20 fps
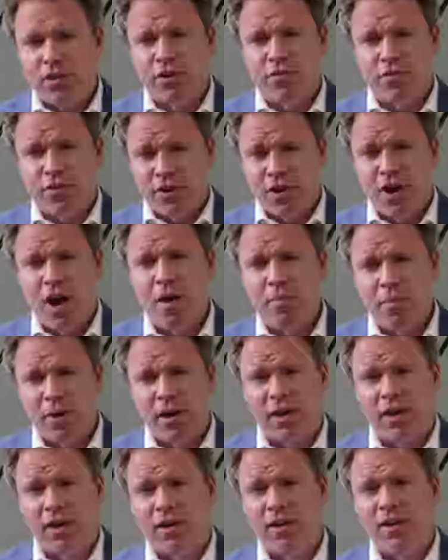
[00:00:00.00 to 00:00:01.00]
this
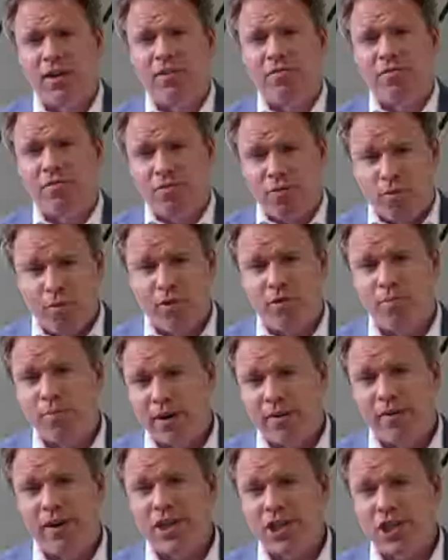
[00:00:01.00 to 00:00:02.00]
phenomena of forced
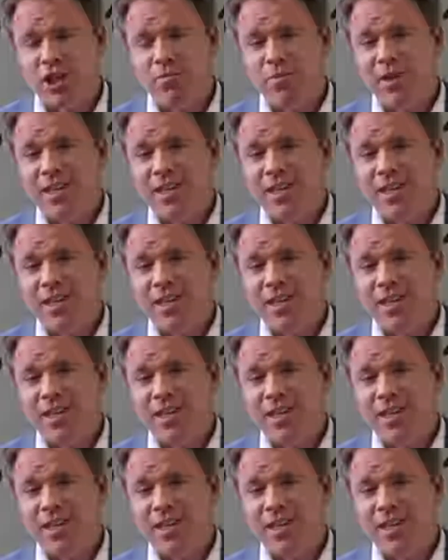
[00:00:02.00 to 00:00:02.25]
migration,